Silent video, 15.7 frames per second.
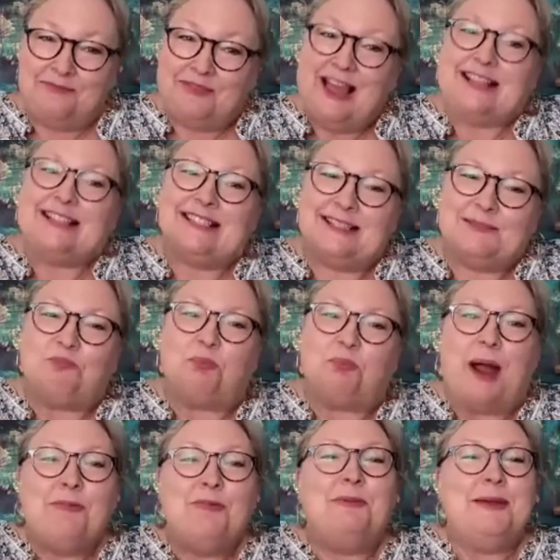that's
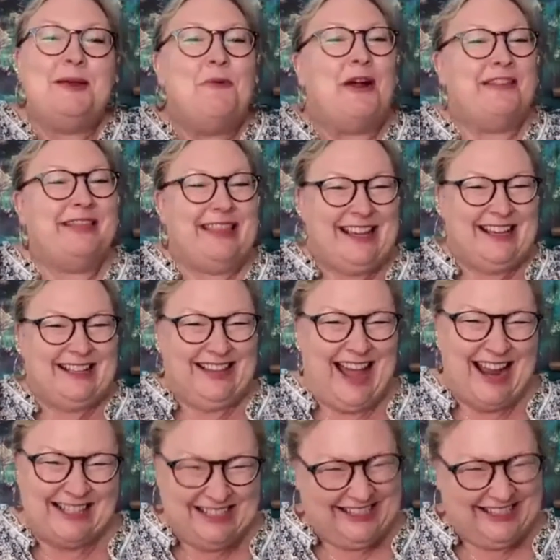probably more
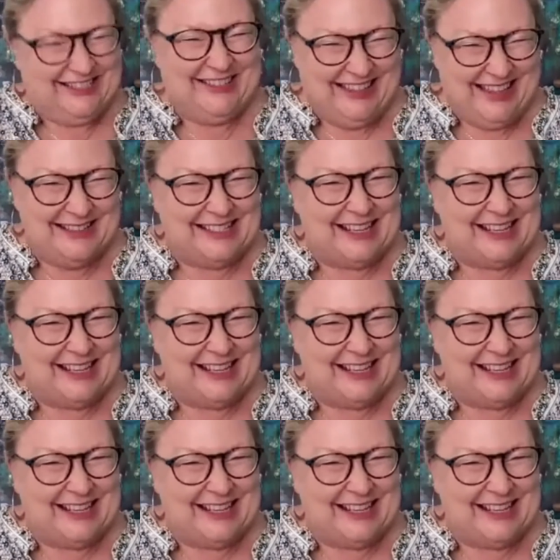theological than